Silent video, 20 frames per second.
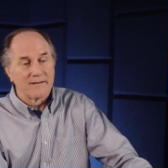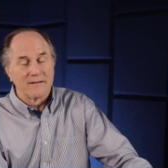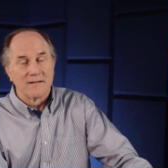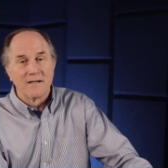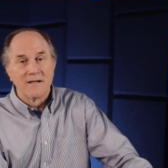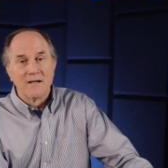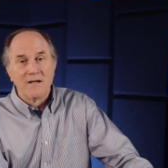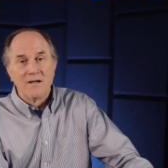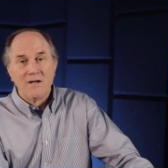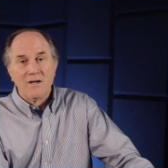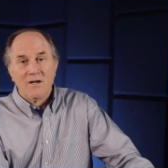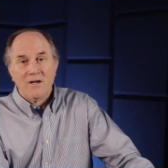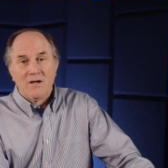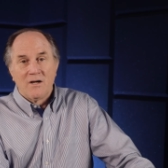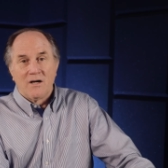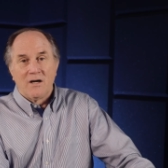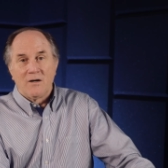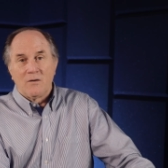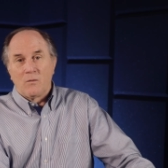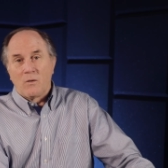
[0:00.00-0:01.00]
And
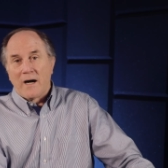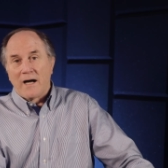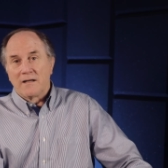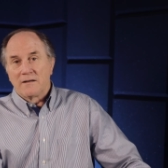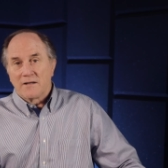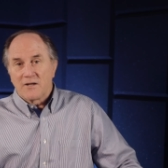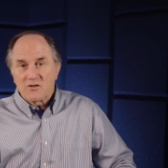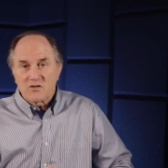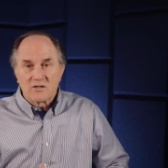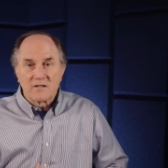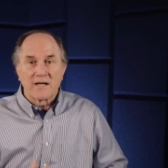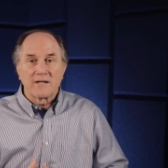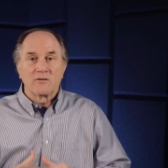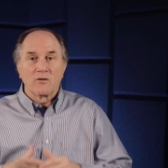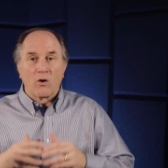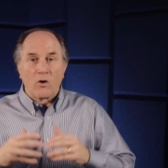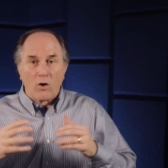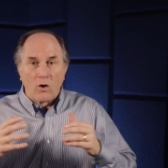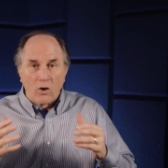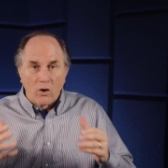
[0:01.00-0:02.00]
uh, while listening
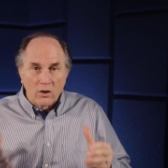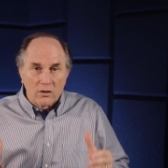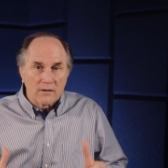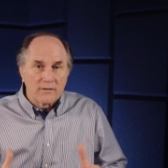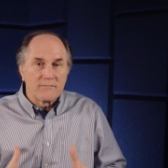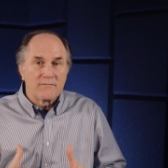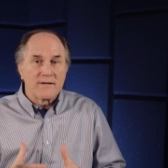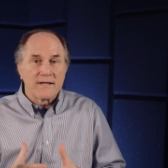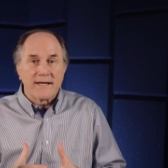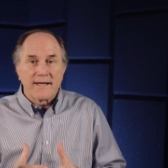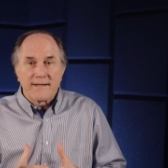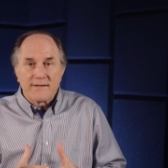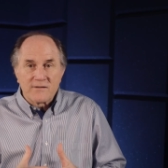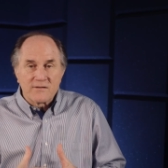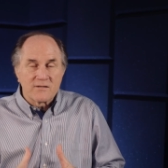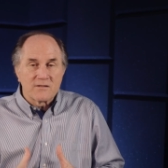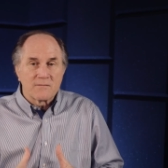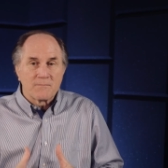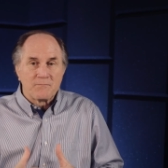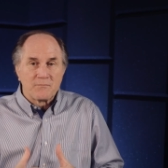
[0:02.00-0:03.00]
to all of
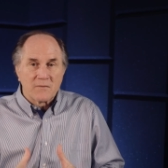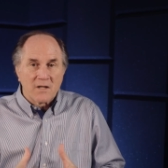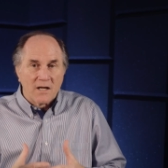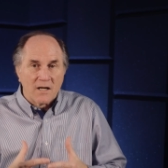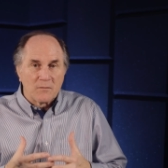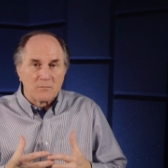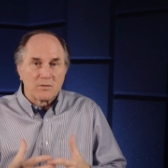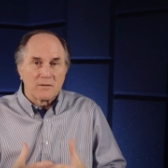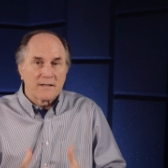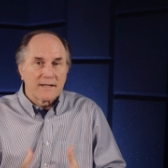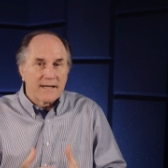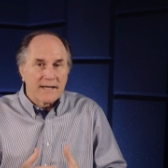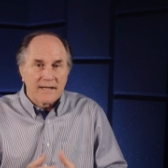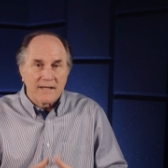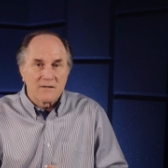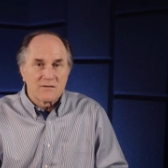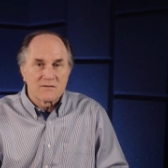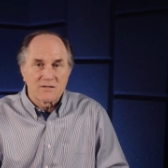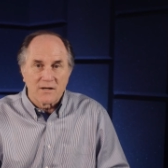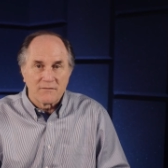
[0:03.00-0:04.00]
these uh,
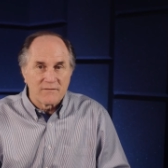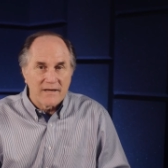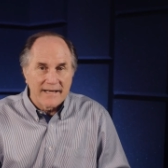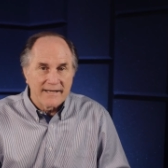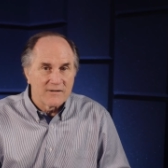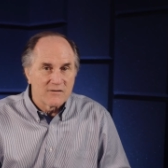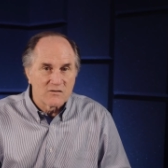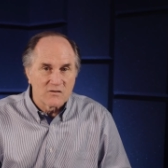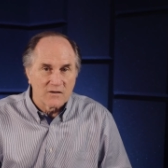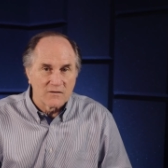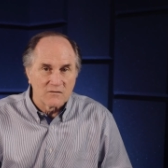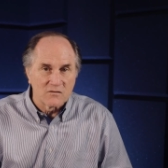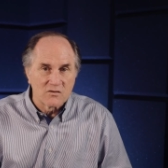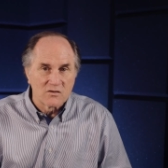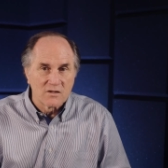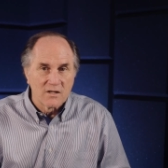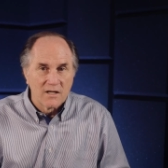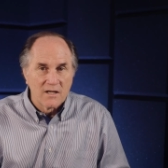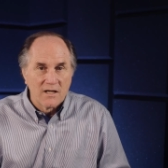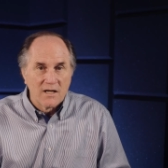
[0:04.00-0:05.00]
pleas of
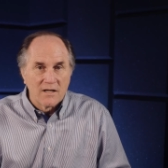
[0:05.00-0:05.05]
innocence,